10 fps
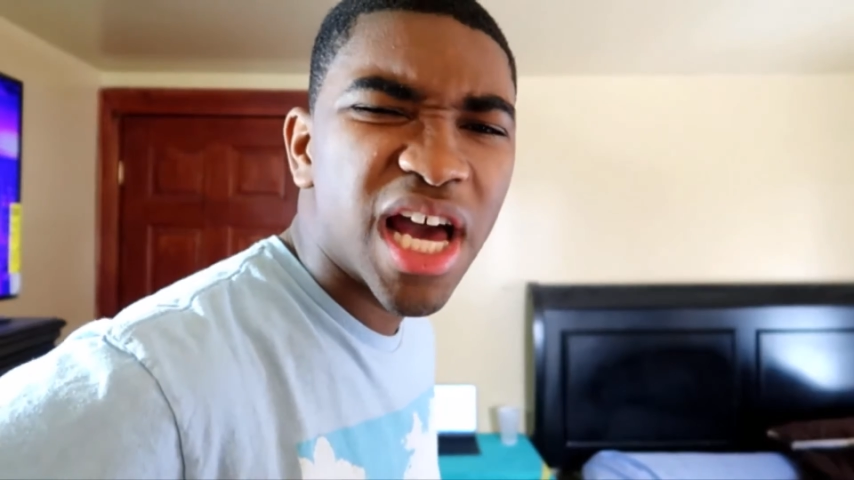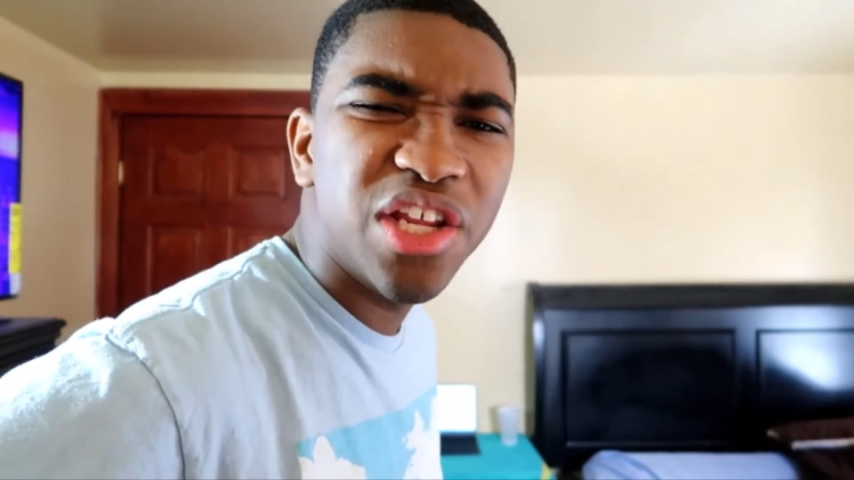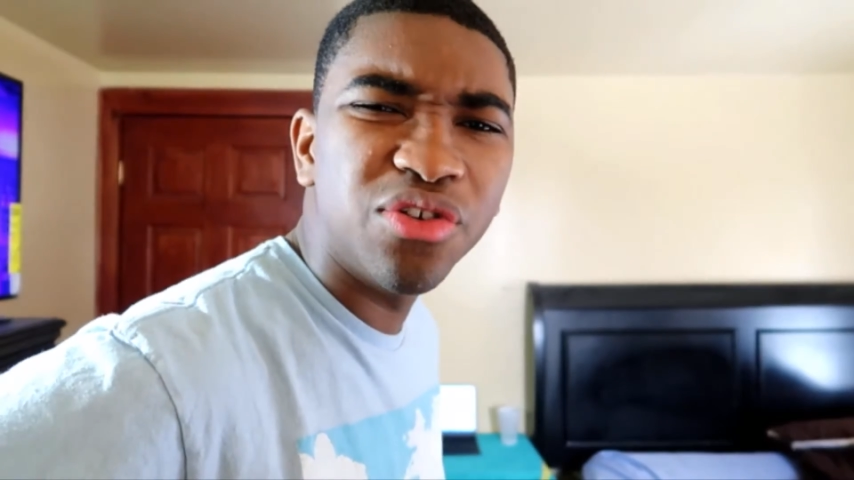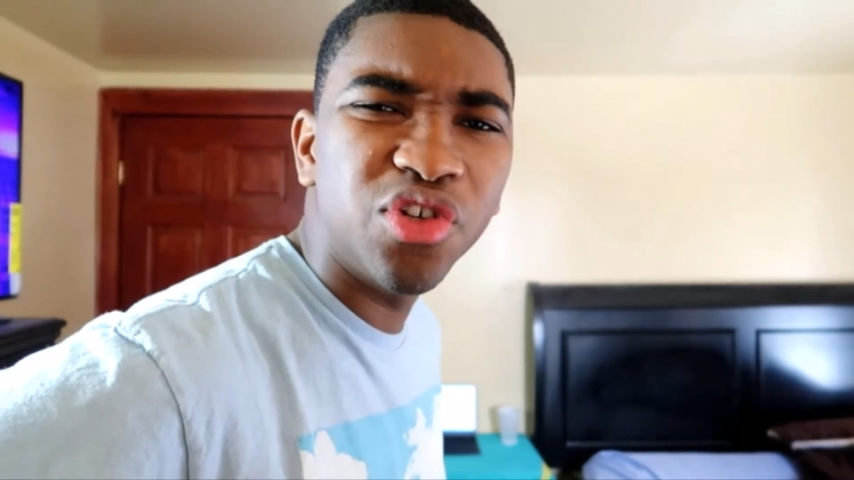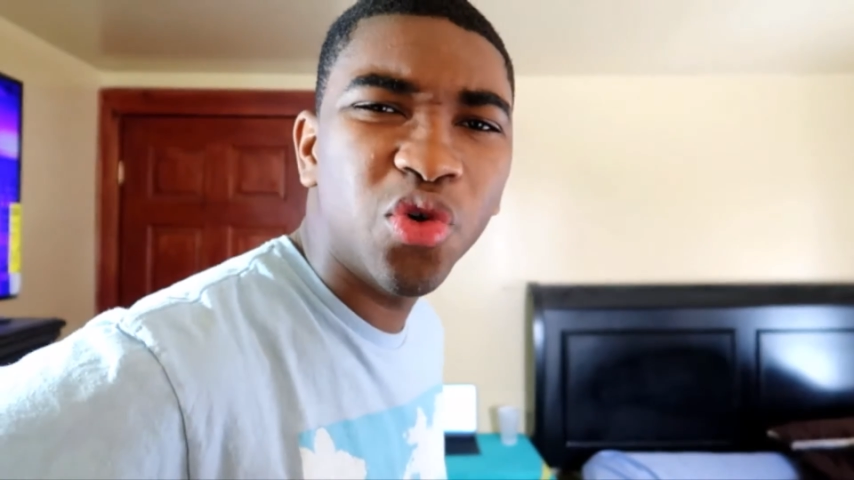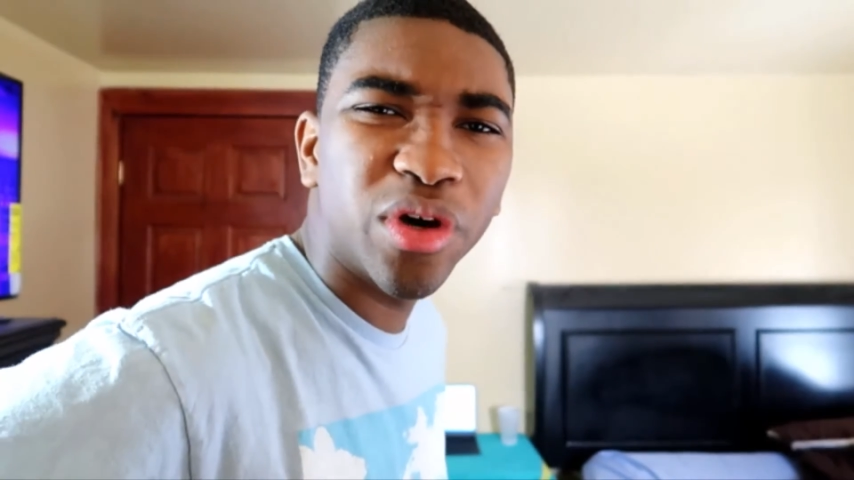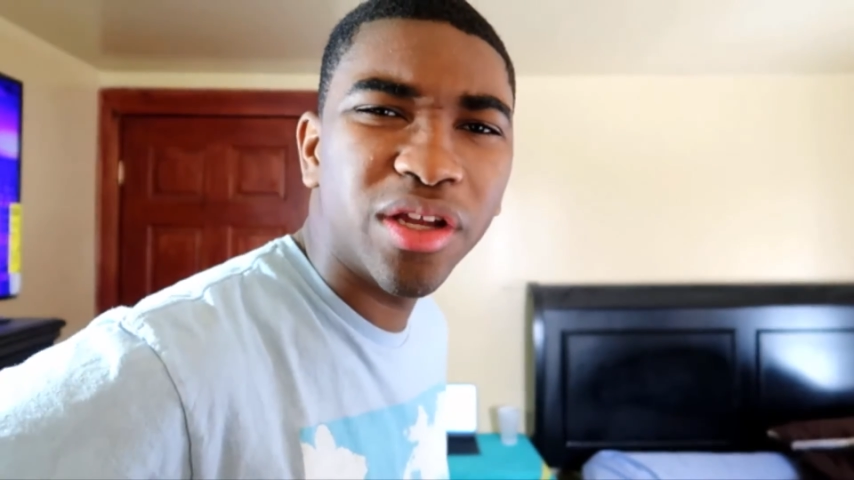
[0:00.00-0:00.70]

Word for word: How do you do